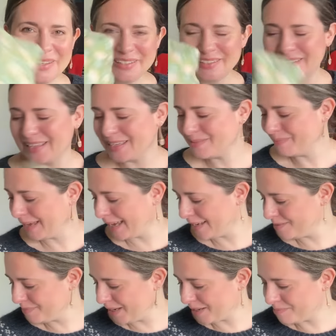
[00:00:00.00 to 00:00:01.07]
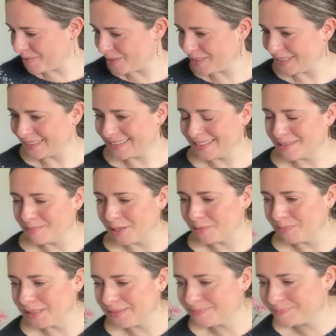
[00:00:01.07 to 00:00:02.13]
So that's my handbag project at the
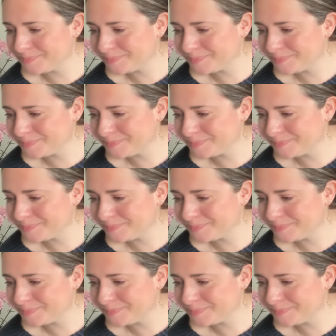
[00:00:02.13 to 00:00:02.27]
moment.